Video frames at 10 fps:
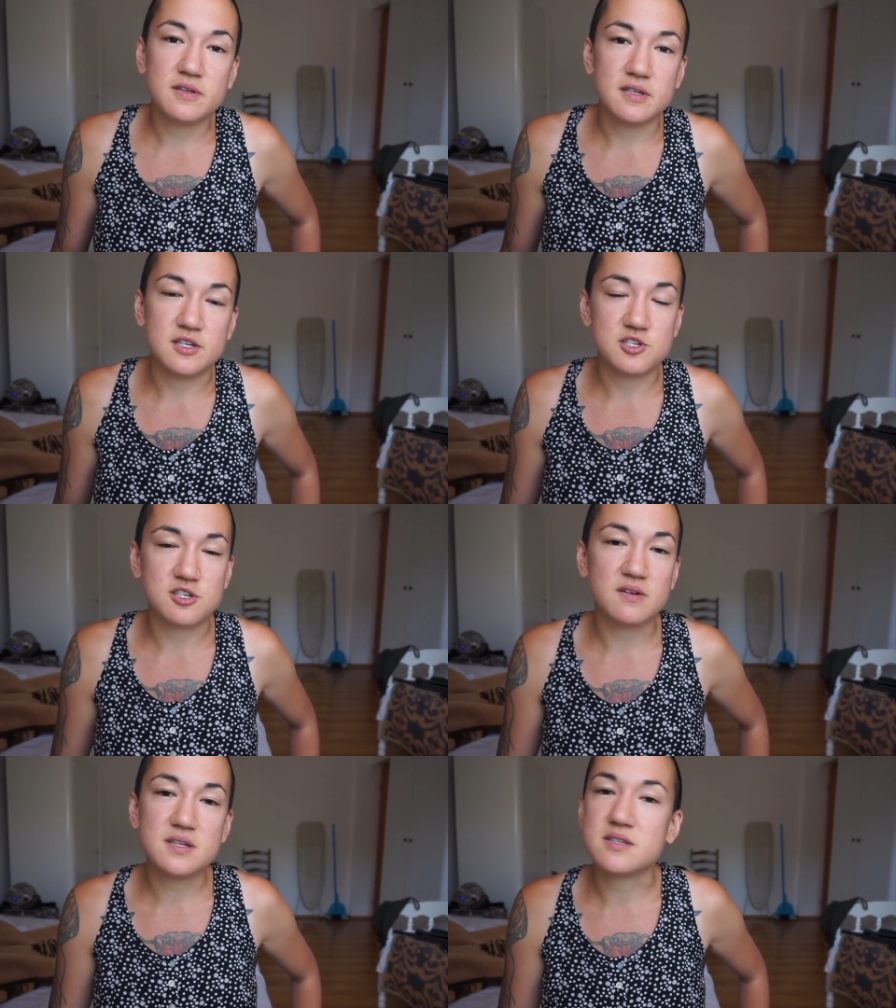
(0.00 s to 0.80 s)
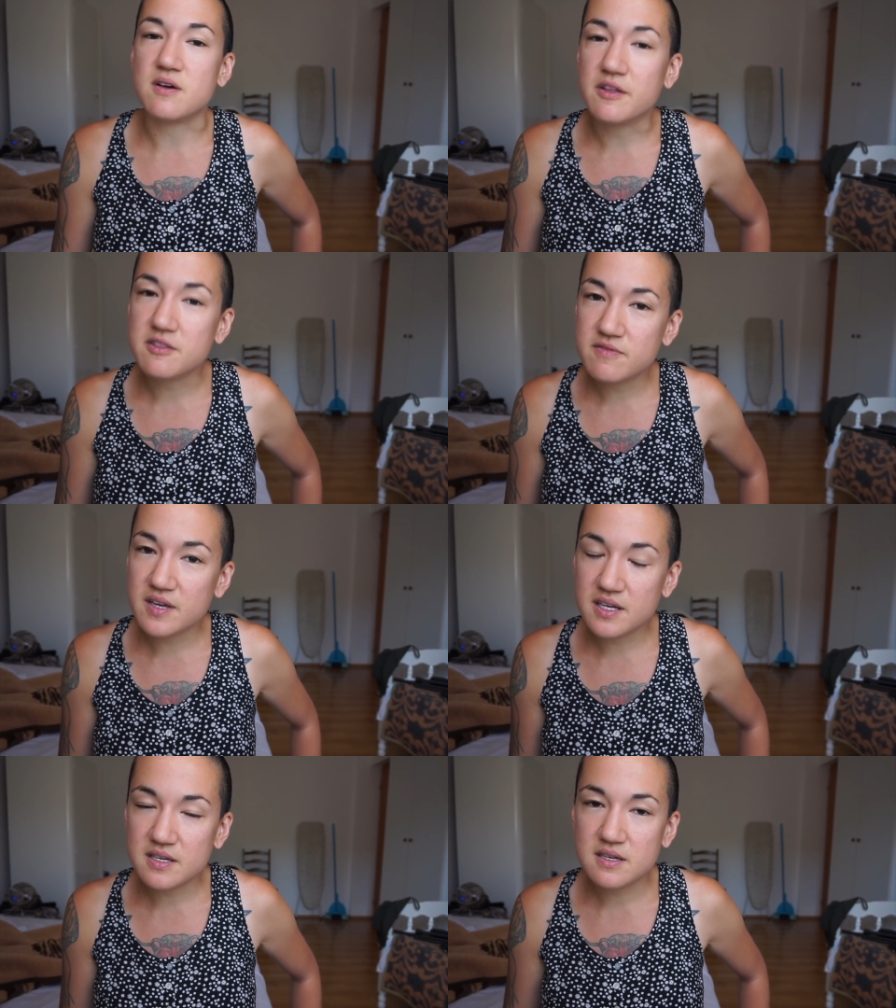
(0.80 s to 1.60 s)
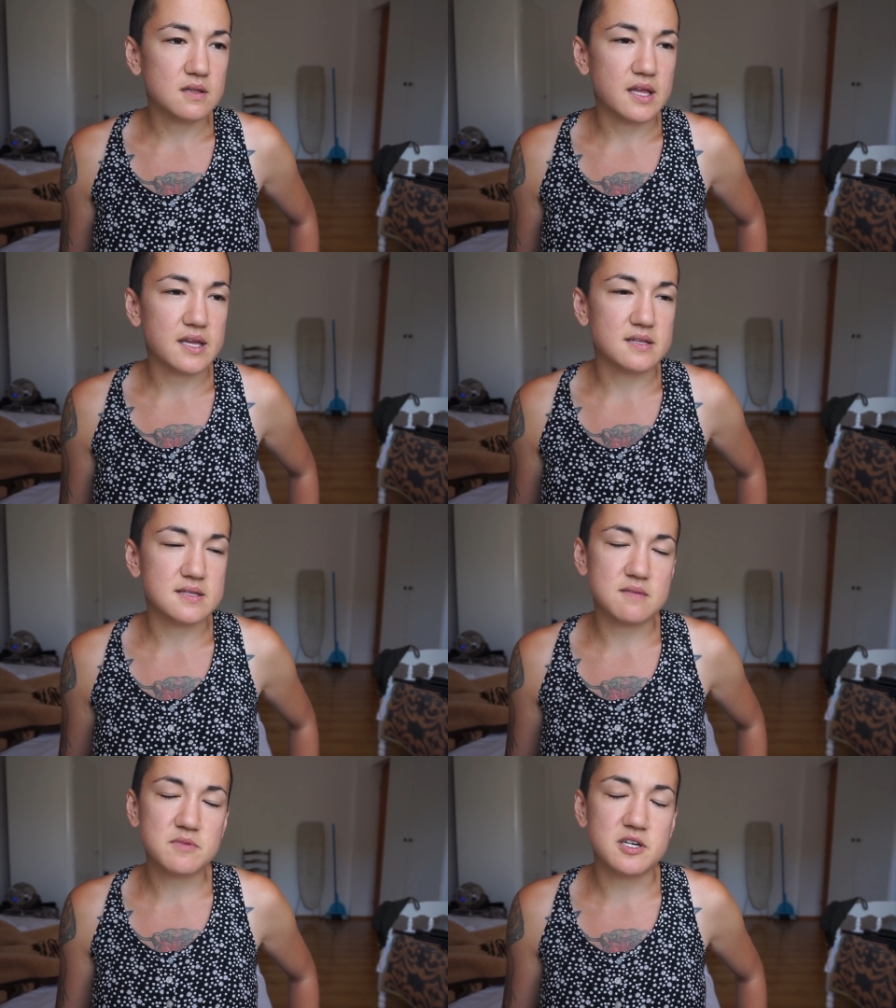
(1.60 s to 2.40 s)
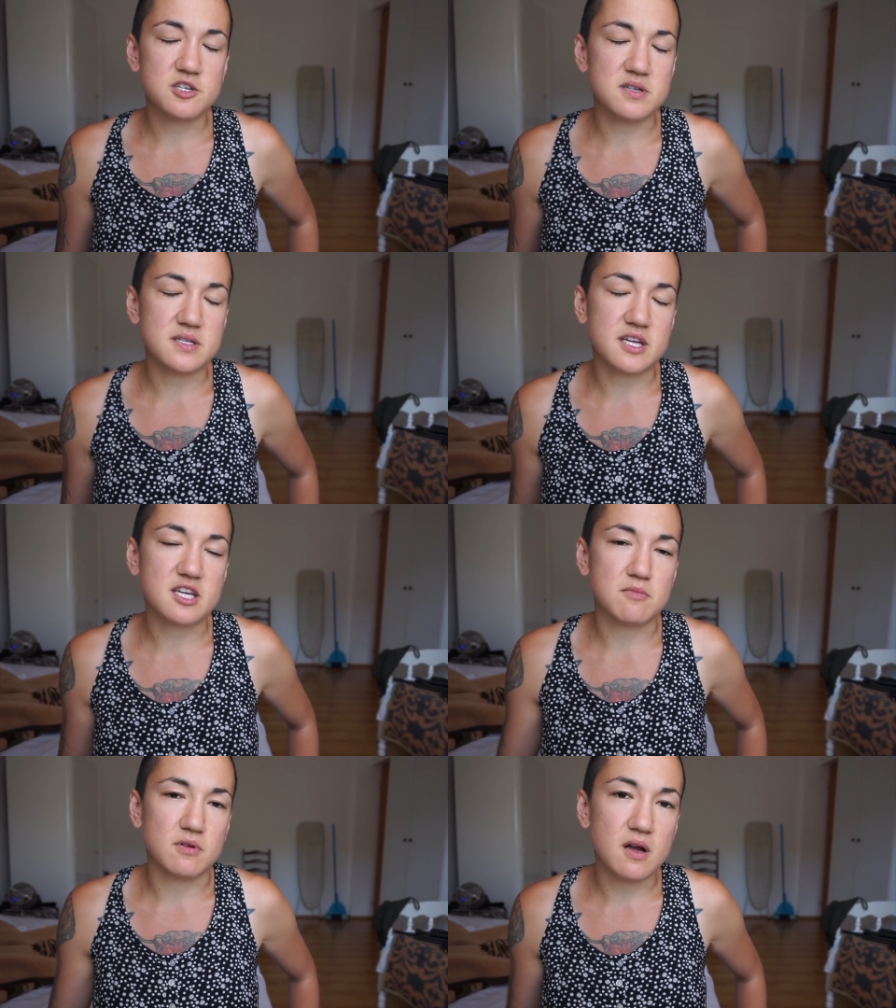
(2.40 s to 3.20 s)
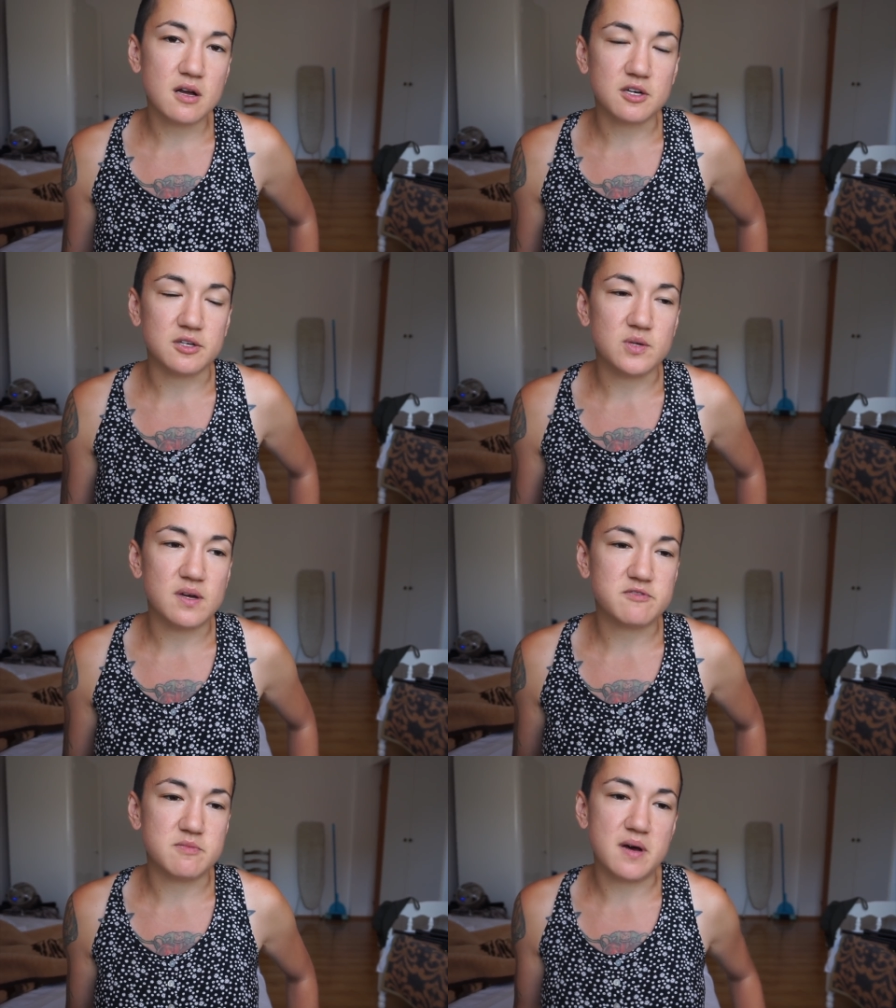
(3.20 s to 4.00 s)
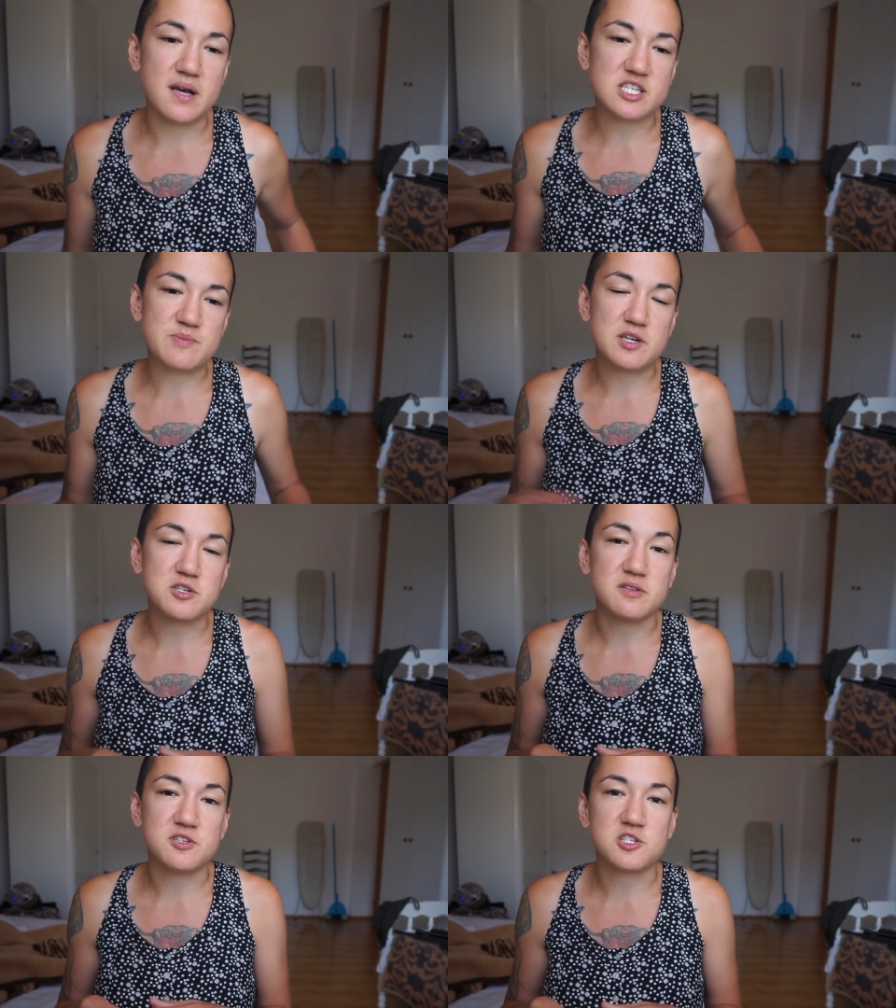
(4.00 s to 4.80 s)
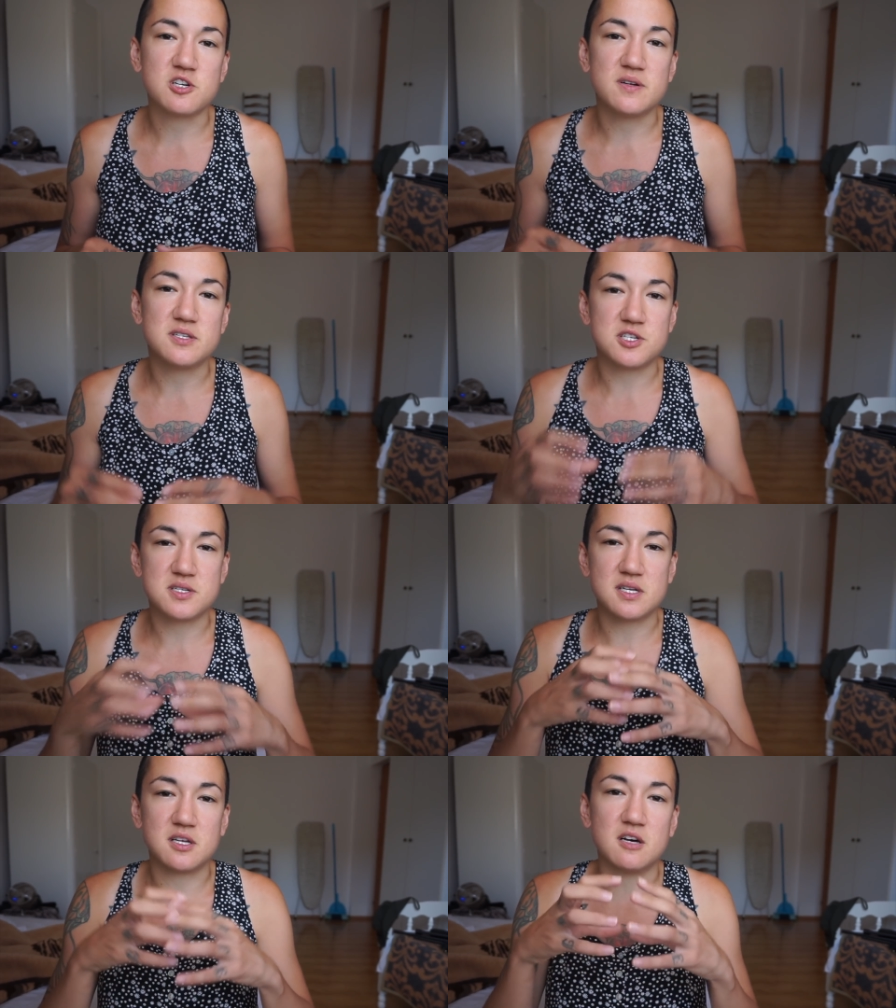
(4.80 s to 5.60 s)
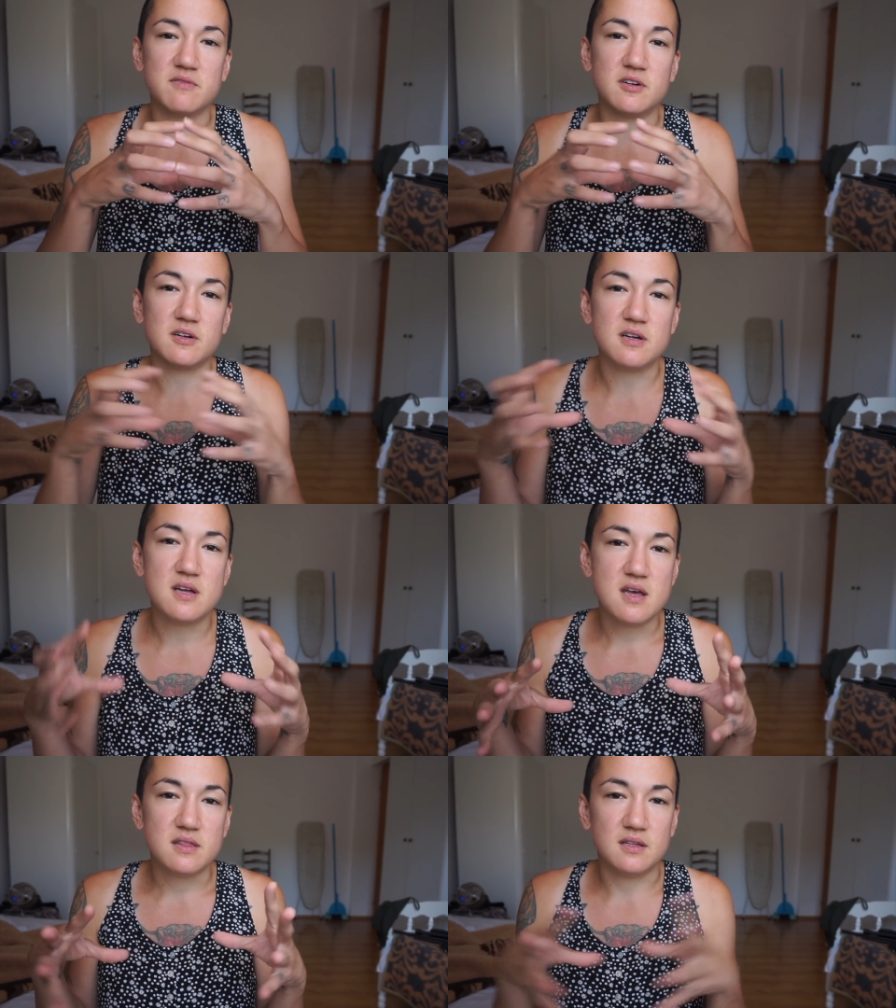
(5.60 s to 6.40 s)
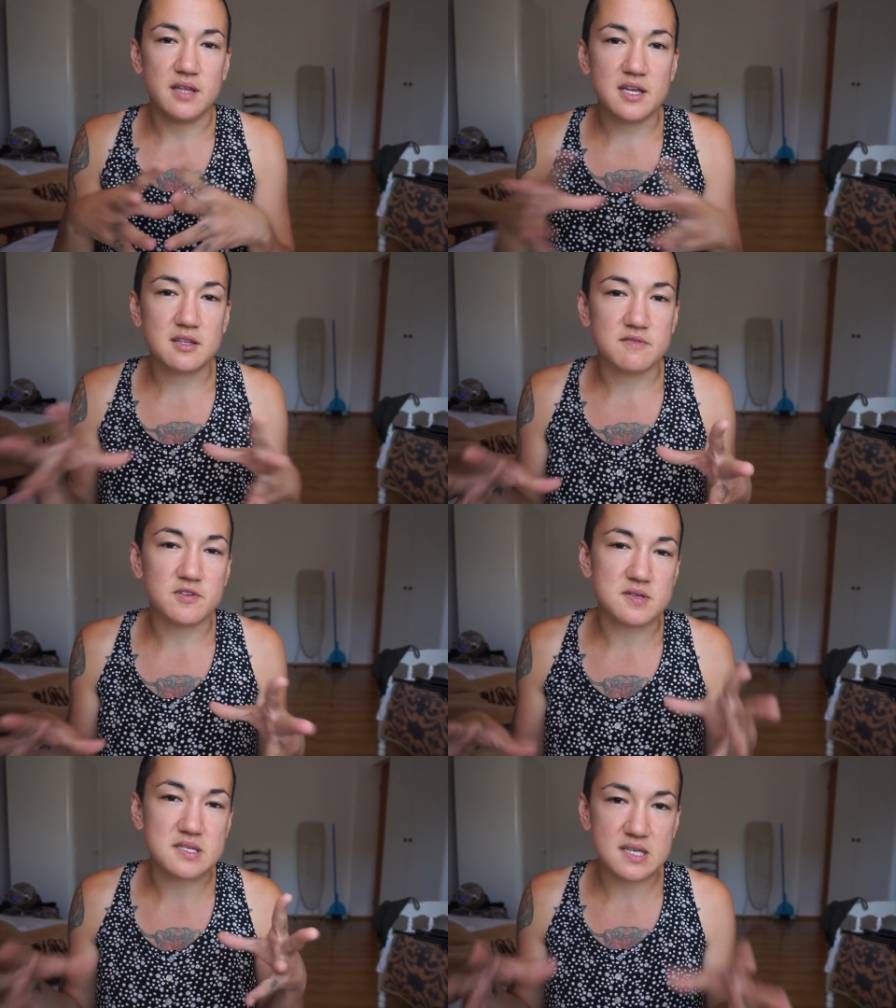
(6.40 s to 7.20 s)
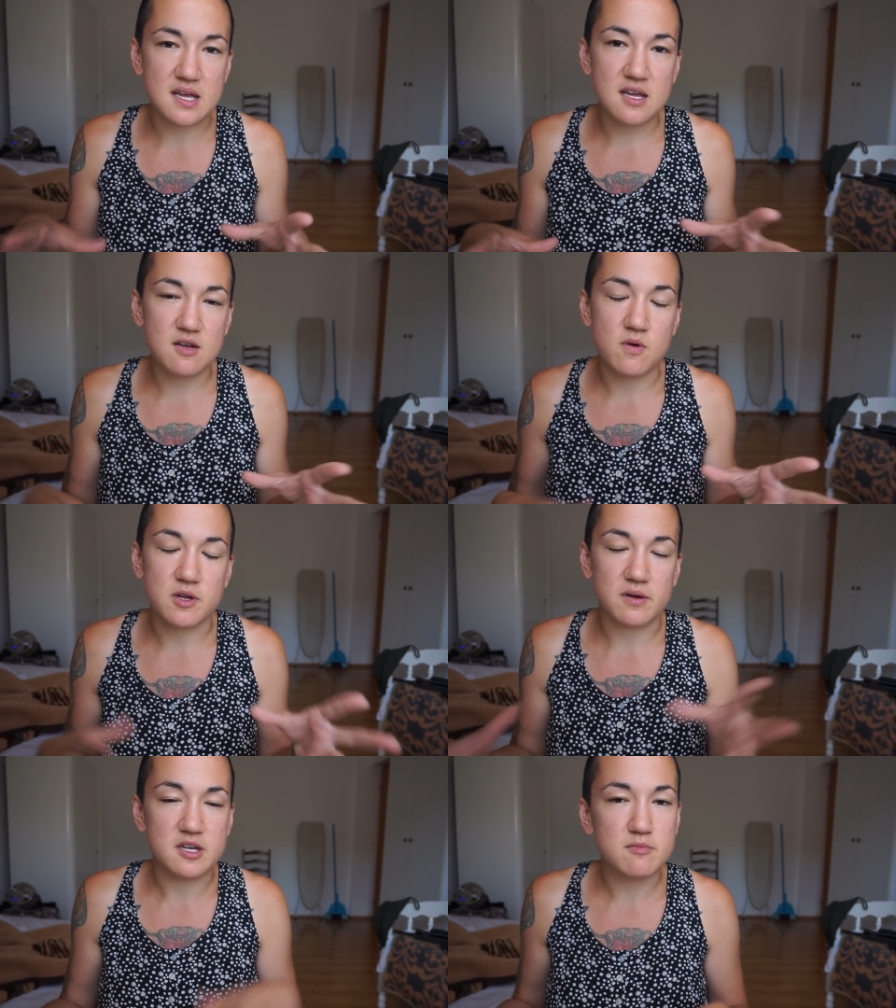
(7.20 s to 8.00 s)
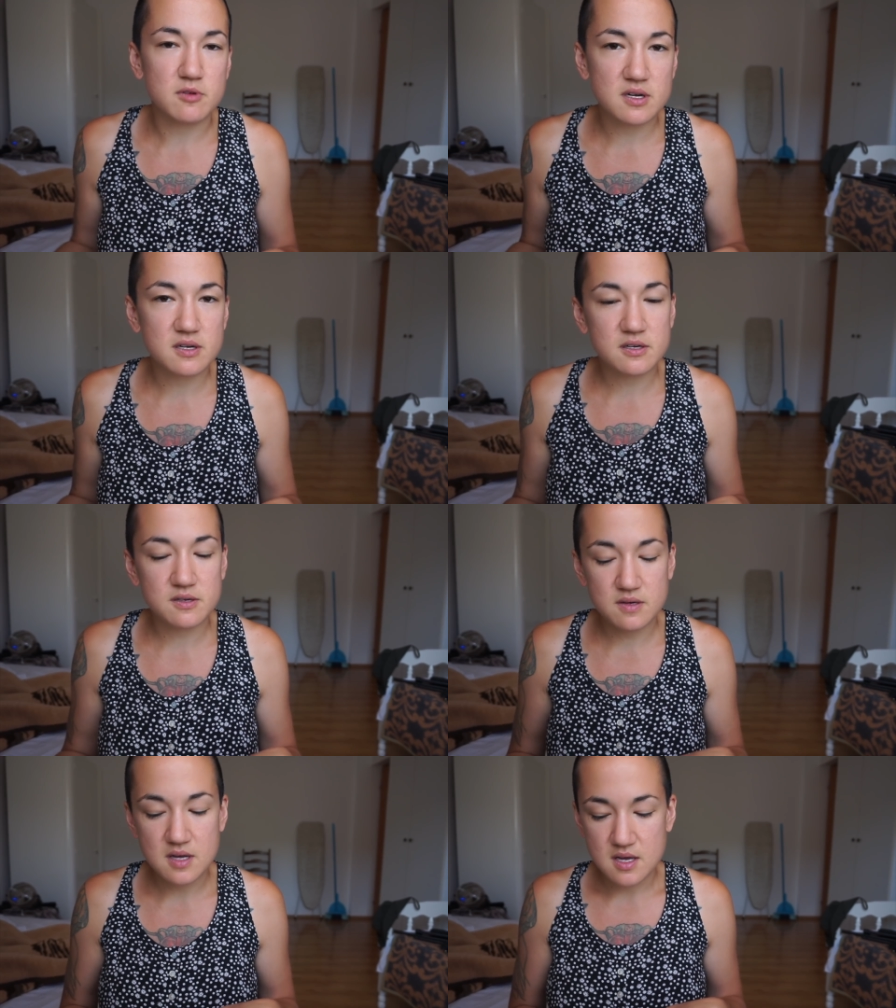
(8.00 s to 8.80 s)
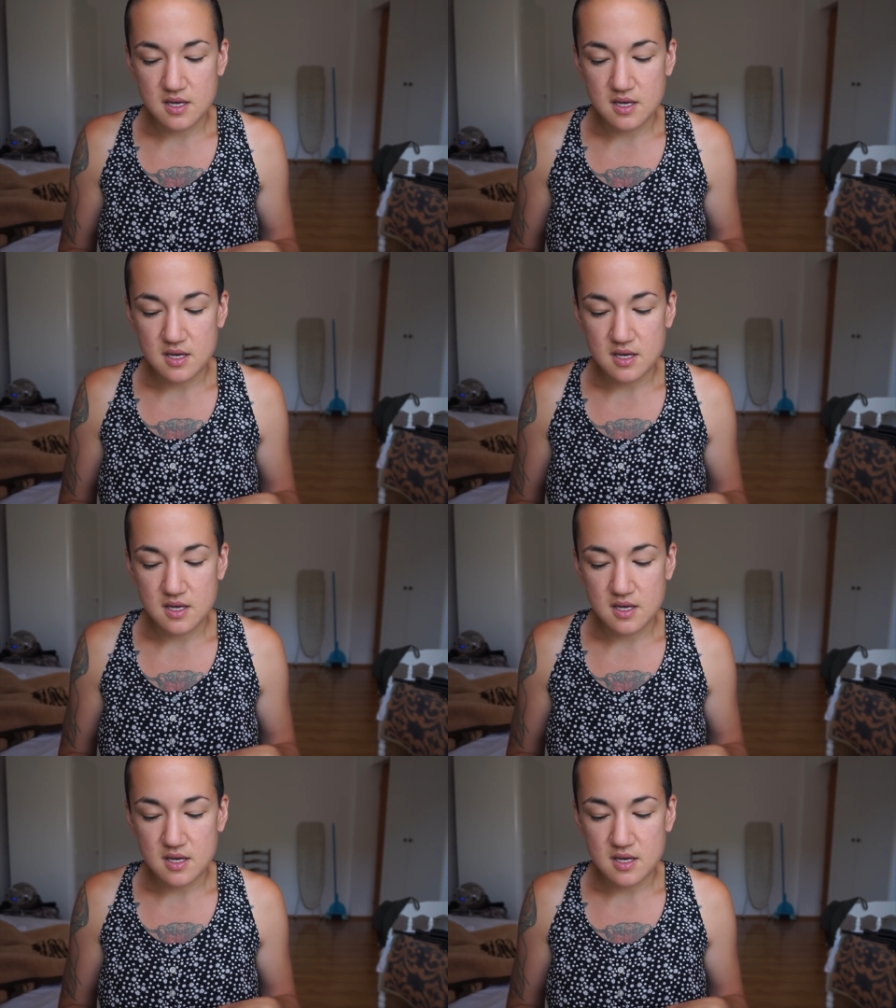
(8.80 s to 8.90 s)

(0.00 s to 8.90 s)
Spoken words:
insurance on the van. Like in some countries, like in Morocco, you have to buy special insurance just to cover the length of your stay while you're in Morocco.